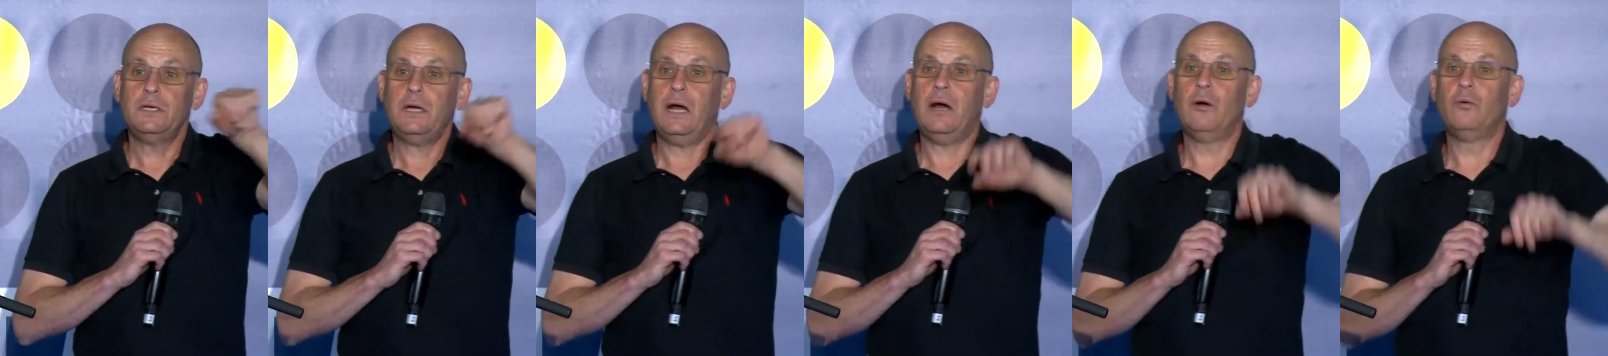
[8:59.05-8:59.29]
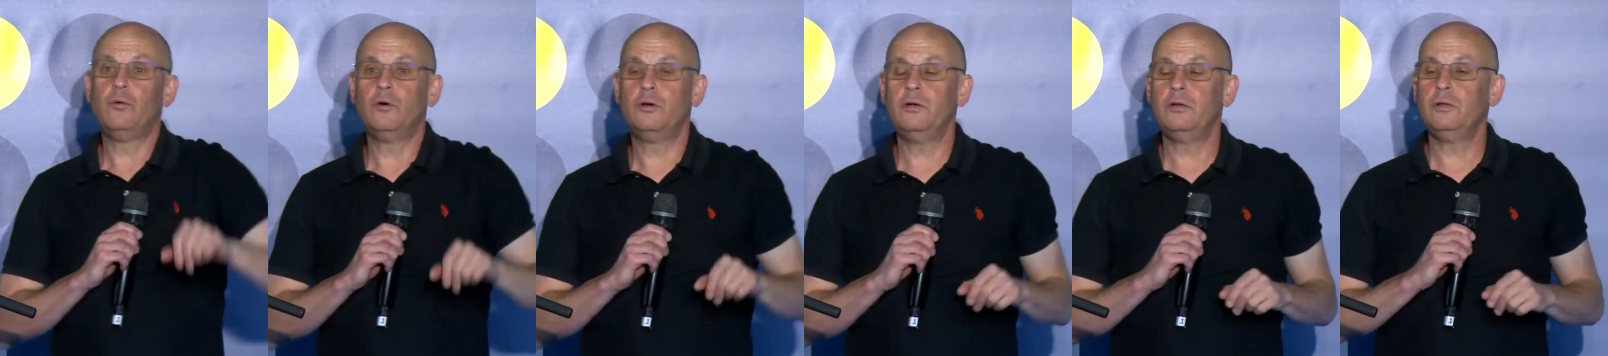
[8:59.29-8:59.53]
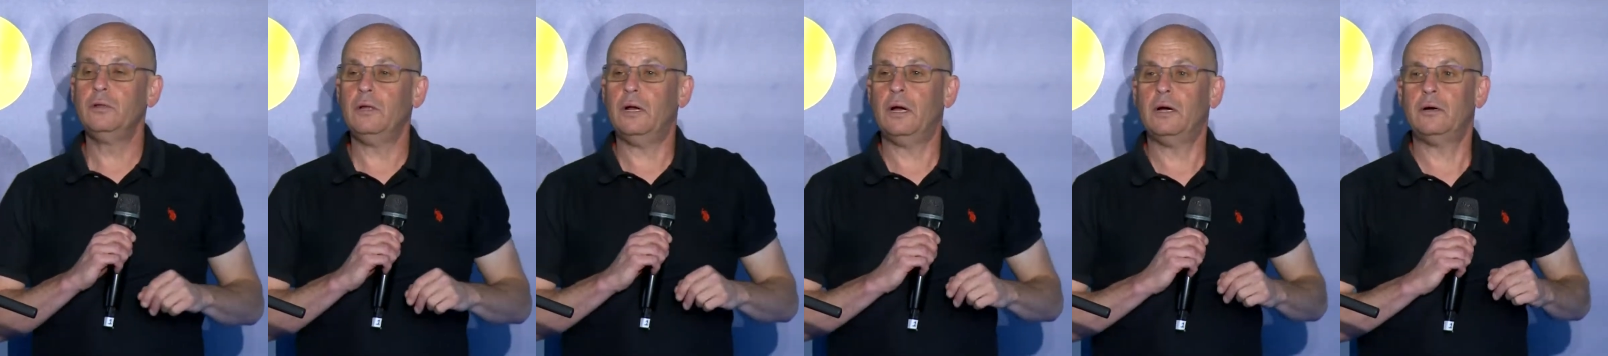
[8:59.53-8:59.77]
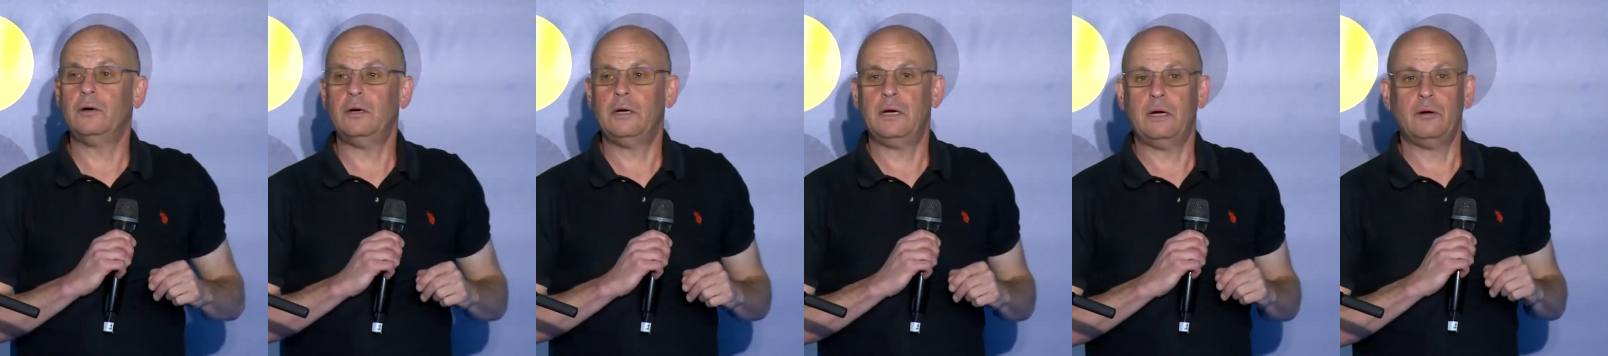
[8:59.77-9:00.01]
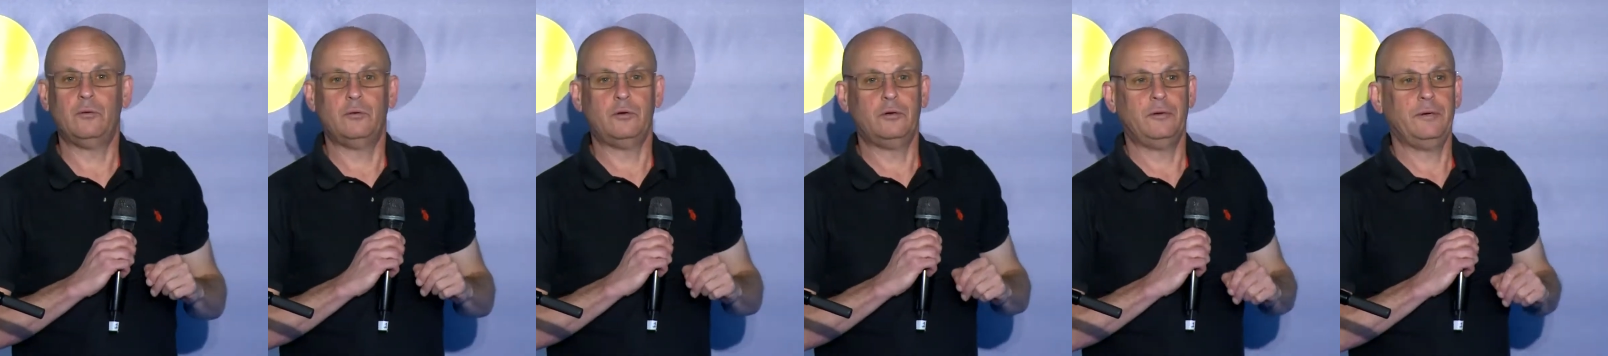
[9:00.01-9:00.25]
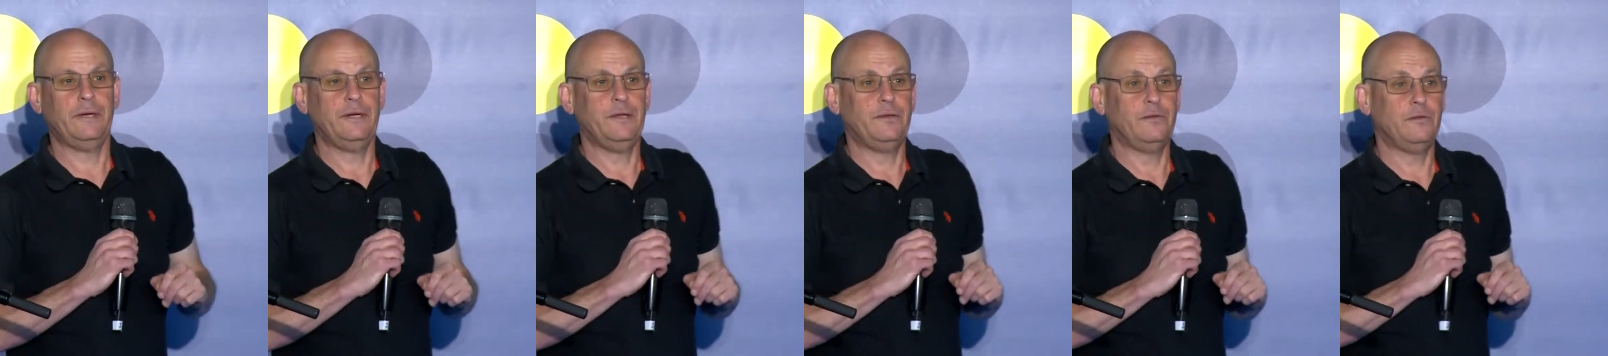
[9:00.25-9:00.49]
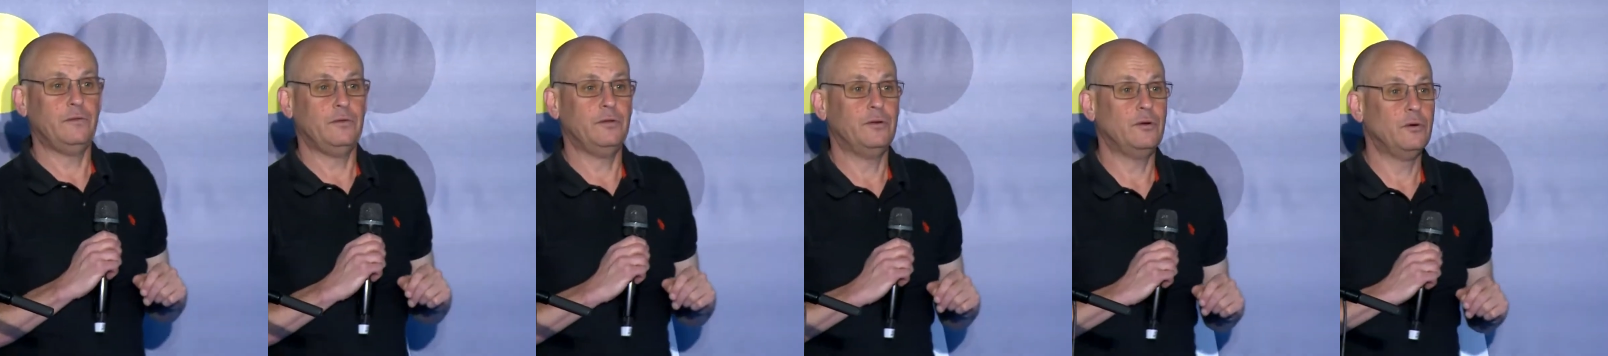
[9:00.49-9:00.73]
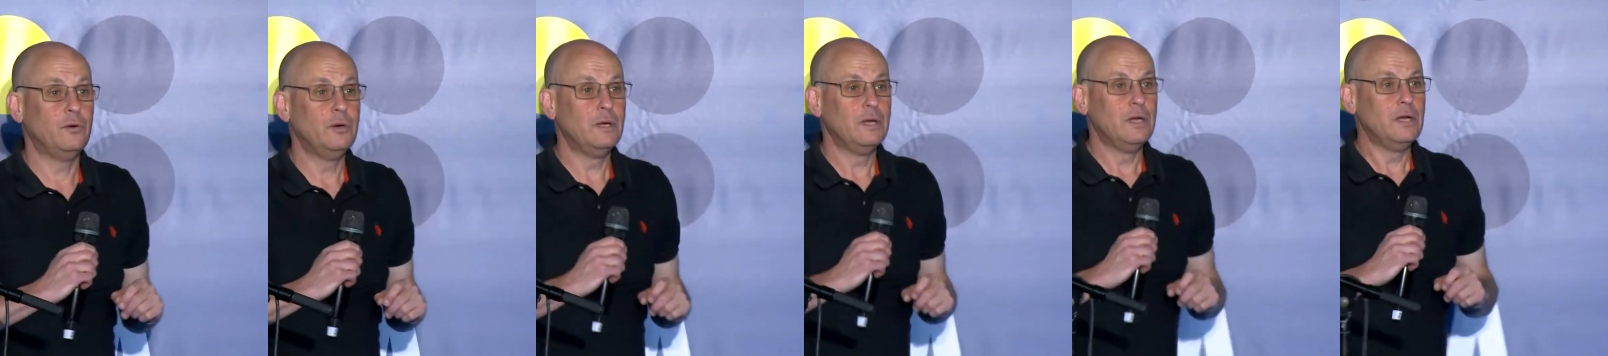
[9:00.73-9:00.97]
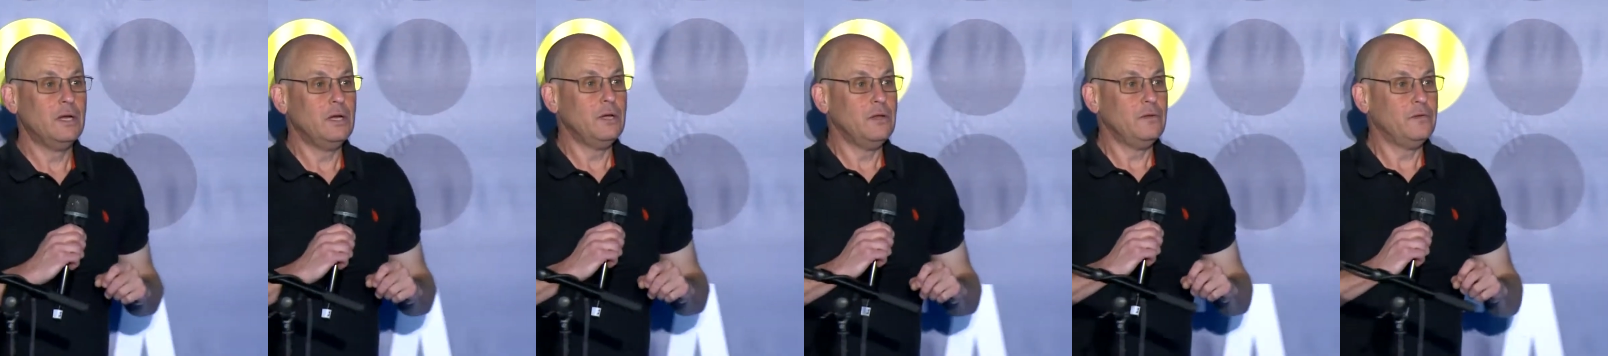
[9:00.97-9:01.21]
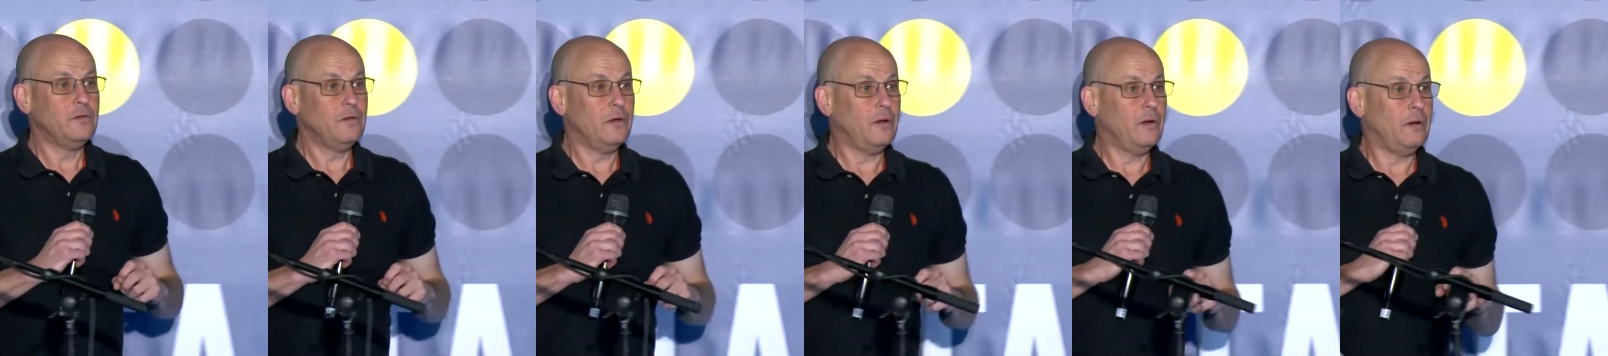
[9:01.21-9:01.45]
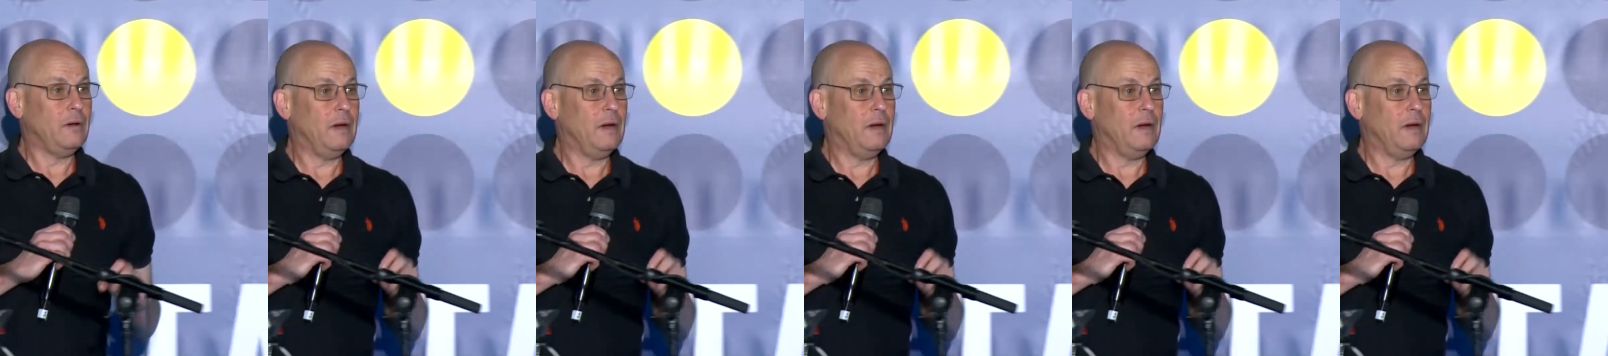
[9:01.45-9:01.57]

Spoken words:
our rate. So